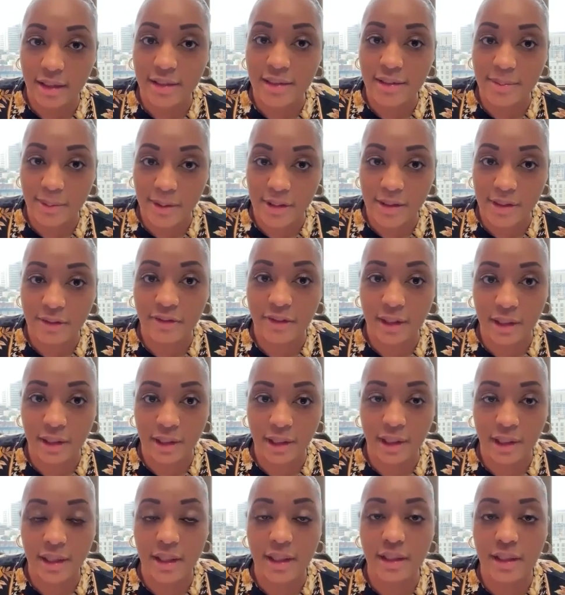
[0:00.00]
data
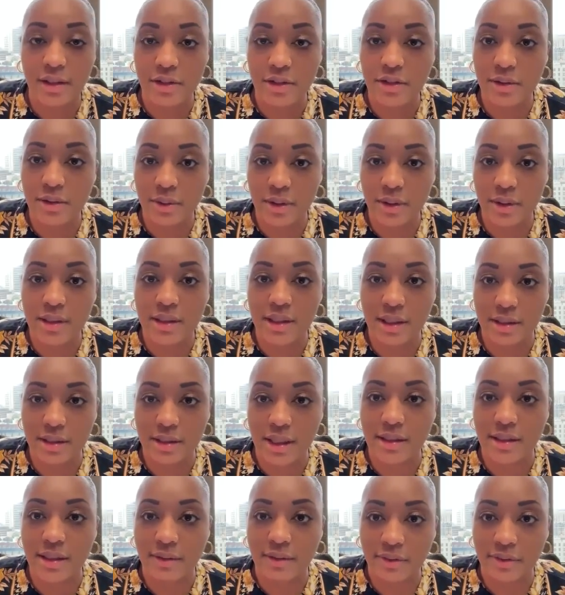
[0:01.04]
specifically in student
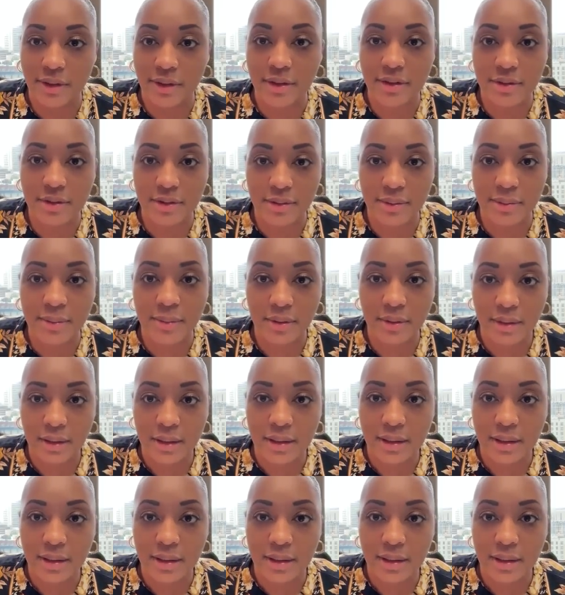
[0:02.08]
success efforts?